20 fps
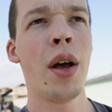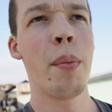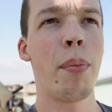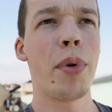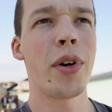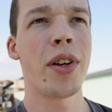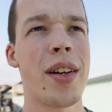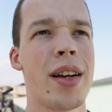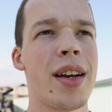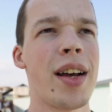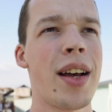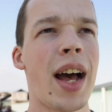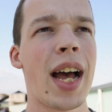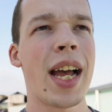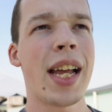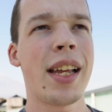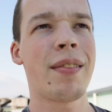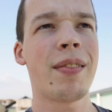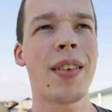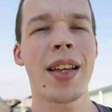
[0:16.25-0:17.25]
But
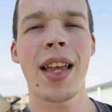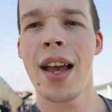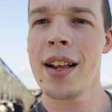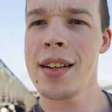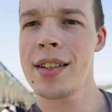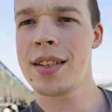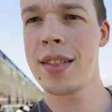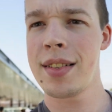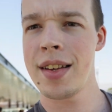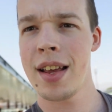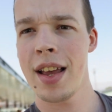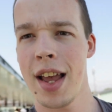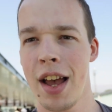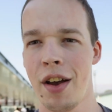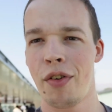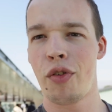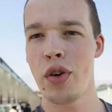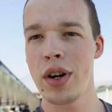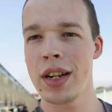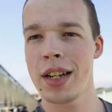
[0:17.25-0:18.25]
I can't say
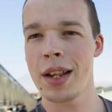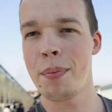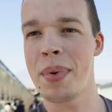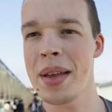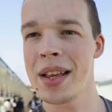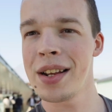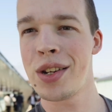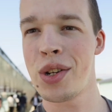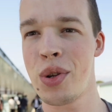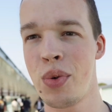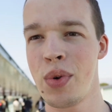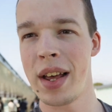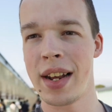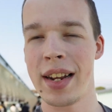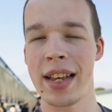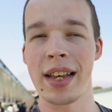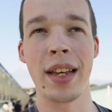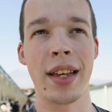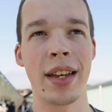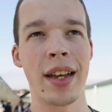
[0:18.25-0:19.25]
I've really been to
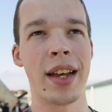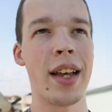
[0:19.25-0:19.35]
any